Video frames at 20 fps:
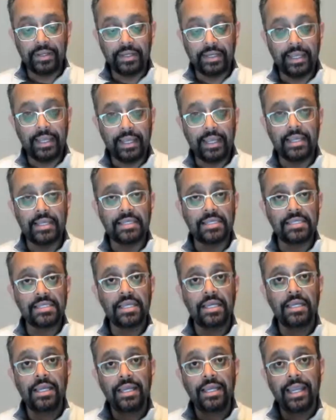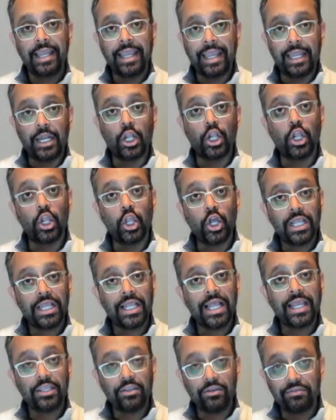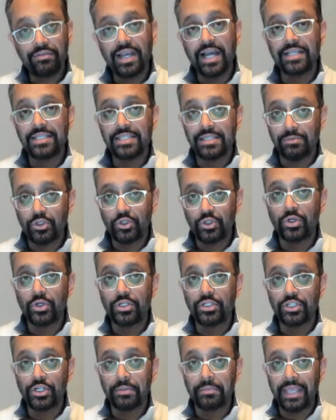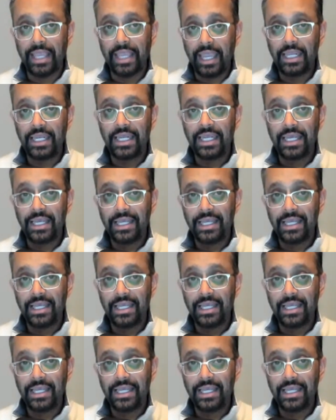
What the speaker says: is it'll look like you've got some short-term gain,